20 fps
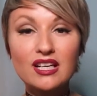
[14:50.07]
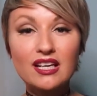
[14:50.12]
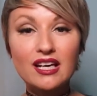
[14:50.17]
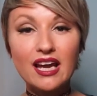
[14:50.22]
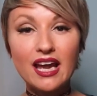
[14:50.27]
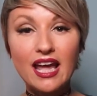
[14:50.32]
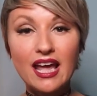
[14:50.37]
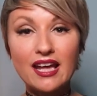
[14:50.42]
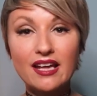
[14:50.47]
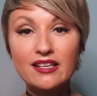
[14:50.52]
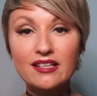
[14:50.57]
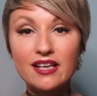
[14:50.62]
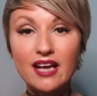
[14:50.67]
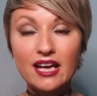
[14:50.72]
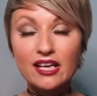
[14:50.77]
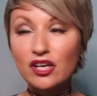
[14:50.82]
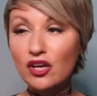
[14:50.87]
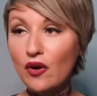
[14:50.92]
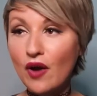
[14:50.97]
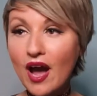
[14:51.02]
And, you
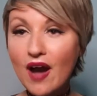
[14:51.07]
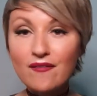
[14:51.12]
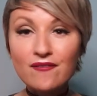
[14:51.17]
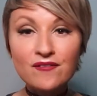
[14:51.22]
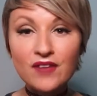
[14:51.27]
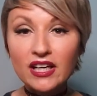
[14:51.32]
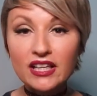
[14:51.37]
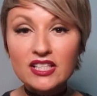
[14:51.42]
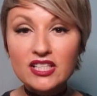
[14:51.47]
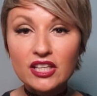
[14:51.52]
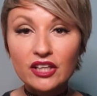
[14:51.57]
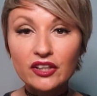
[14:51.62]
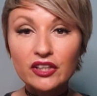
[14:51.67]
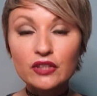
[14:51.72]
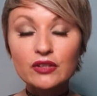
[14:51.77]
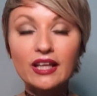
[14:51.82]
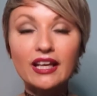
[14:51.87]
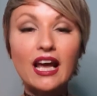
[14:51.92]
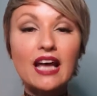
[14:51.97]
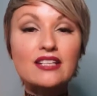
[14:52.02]
know, how fucking dare you?
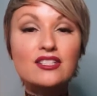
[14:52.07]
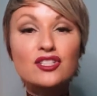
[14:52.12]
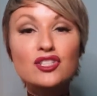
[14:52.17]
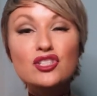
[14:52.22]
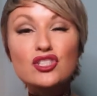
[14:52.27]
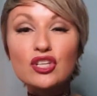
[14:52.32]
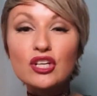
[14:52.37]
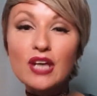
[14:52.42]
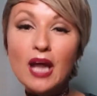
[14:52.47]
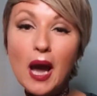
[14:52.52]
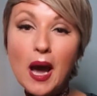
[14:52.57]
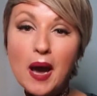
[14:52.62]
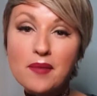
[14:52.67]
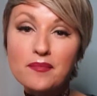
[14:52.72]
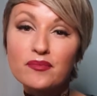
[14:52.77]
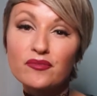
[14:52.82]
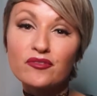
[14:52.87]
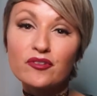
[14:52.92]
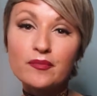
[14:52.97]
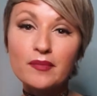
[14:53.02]
Like I stood up
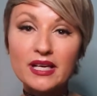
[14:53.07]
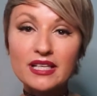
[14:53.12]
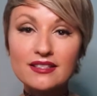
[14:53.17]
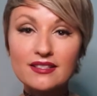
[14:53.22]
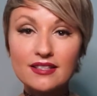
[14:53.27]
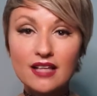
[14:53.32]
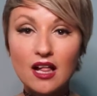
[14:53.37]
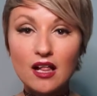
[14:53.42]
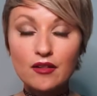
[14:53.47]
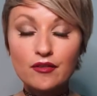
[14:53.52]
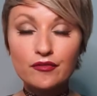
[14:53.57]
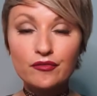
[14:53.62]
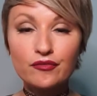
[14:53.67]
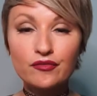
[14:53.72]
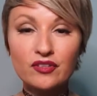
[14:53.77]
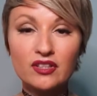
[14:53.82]
for myself